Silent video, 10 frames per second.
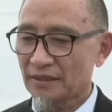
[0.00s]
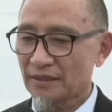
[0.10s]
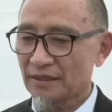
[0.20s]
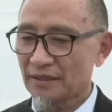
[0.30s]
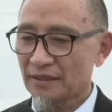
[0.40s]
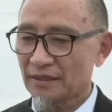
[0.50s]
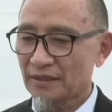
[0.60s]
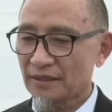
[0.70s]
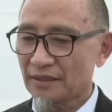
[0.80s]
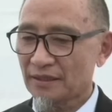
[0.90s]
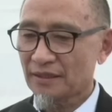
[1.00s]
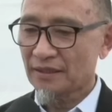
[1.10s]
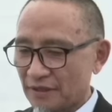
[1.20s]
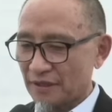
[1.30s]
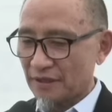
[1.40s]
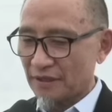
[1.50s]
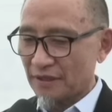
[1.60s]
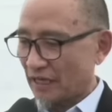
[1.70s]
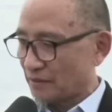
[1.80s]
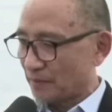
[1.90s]
speaking against
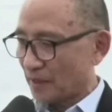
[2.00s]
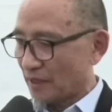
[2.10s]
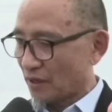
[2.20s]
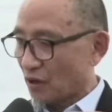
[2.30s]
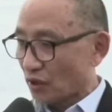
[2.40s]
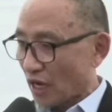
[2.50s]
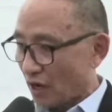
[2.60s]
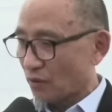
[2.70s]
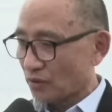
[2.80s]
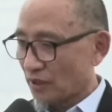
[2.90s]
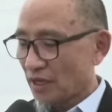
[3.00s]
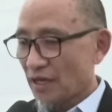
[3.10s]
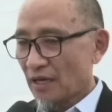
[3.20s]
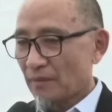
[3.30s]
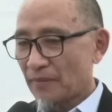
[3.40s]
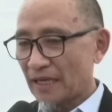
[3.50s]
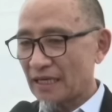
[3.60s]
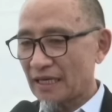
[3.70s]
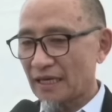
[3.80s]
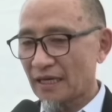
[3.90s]
what has gone out.
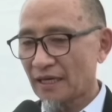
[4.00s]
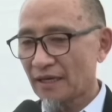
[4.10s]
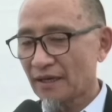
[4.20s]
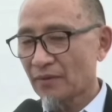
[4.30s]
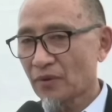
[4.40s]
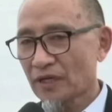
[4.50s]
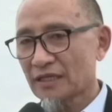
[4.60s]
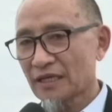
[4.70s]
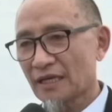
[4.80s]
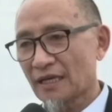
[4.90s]
But what